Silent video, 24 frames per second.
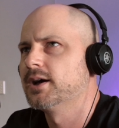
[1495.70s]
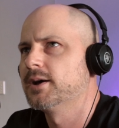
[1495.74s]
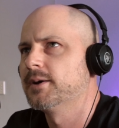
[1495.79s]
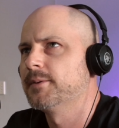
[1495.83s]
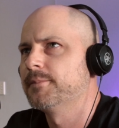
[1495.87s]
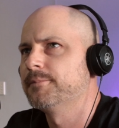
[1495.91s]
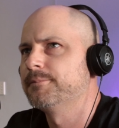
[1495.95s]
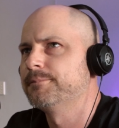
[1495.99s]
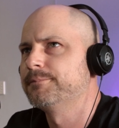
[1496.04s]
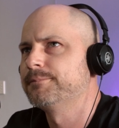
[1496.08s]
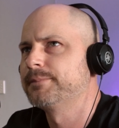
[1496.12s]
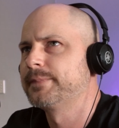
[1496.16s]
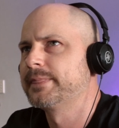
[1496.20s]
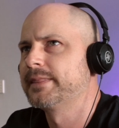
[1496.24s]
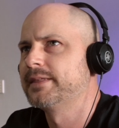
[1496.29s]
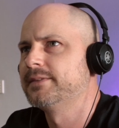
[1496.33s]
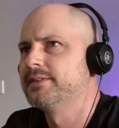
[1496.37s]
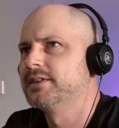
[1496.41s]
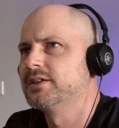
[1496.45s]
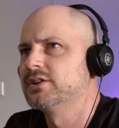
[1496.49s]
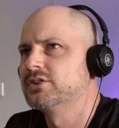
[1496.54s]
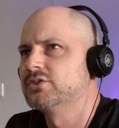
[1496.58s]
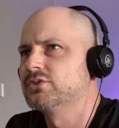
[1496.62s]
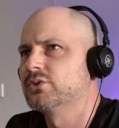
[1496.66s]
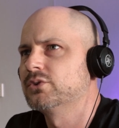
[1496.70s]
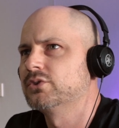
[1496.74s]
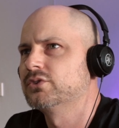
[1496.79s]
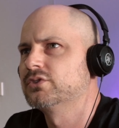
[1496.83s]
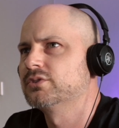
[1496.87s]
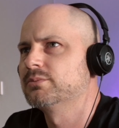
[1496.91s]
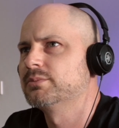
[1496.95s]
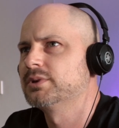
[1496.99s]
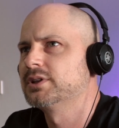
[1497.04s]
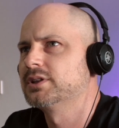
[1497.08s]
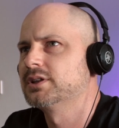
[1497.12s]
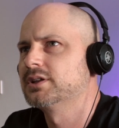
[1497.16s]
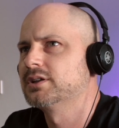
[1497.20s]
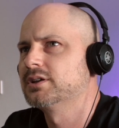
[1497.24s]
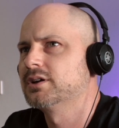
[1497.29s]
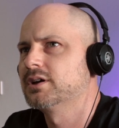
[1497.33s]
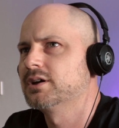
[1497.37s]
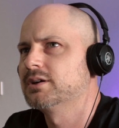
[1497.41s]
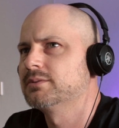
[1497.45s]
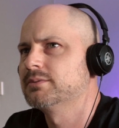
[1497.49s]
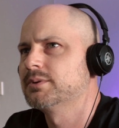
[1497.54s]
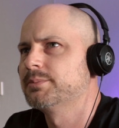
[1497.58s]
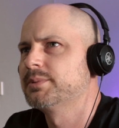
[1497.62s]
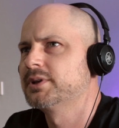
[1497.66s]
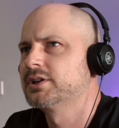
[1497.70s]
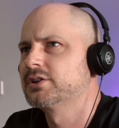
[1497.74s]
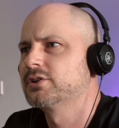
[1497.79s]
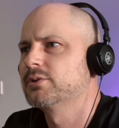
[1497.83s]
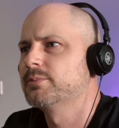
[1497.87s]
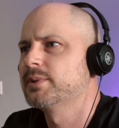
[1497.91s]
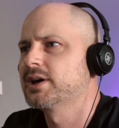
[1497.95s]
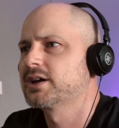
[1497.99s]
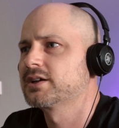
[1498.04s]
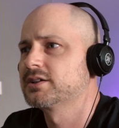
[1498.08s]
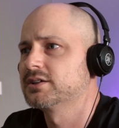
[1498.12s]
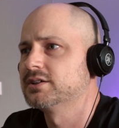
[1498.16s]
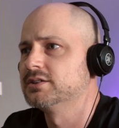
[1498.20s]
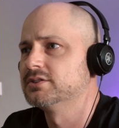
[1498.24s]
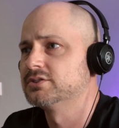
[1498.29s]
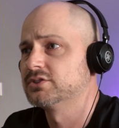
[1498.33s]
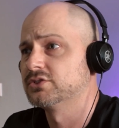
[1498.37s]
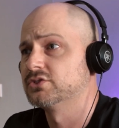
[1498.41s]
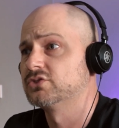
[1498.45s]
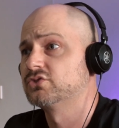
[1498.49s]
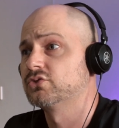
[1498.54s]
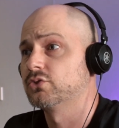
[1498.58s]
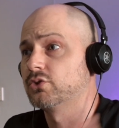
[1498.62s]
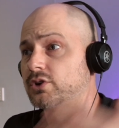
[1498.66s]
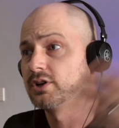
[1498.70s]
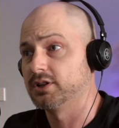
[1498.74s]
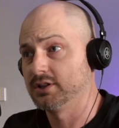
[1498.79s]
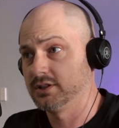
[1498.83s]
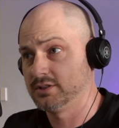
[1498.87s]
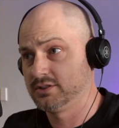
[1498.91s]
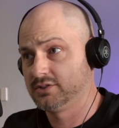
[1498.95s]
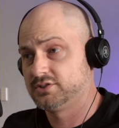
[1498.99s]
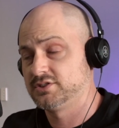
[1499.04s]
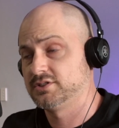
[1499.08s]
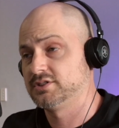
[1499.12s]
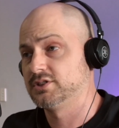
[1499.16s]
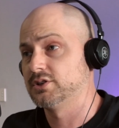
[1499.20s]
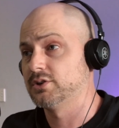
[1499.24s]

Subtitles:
And then it dawns on me that I better go back into the toilet because,